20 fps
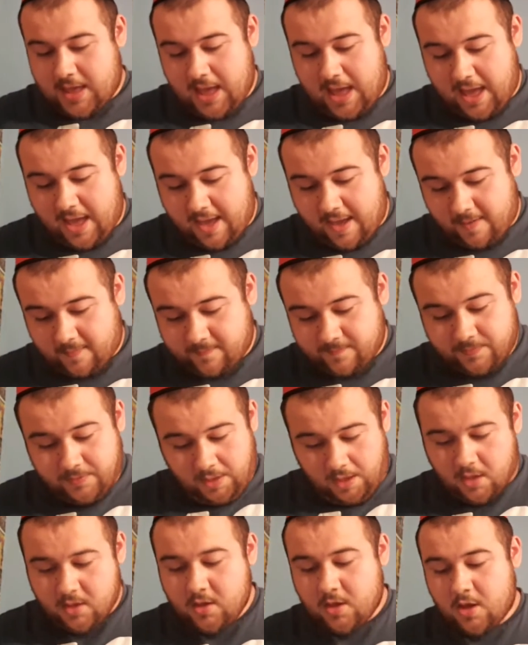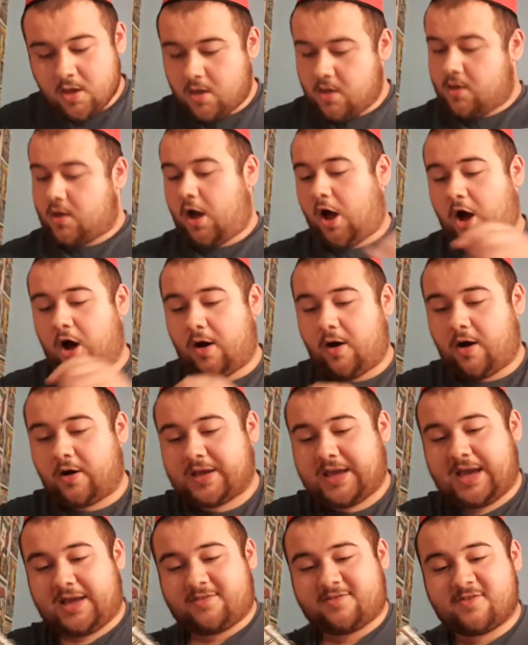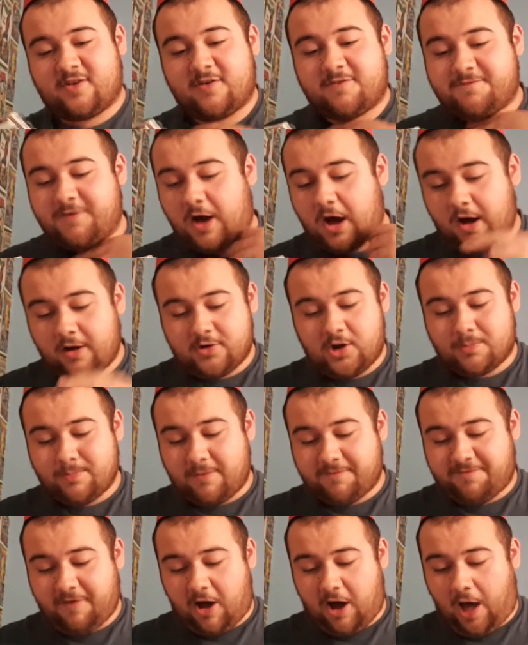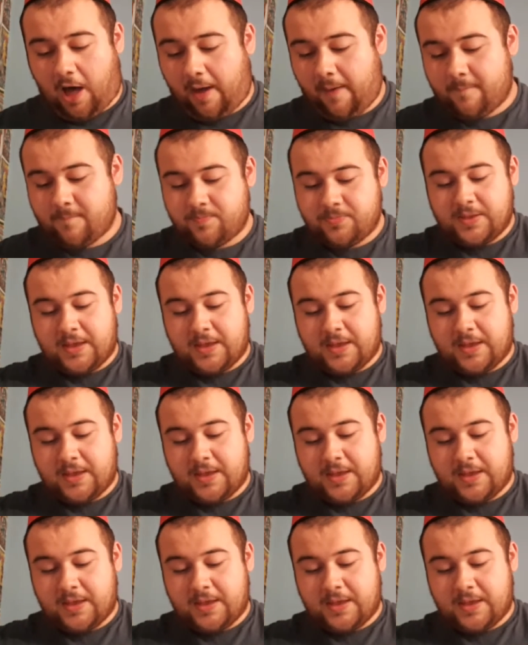Um, oh, okay, so four, number four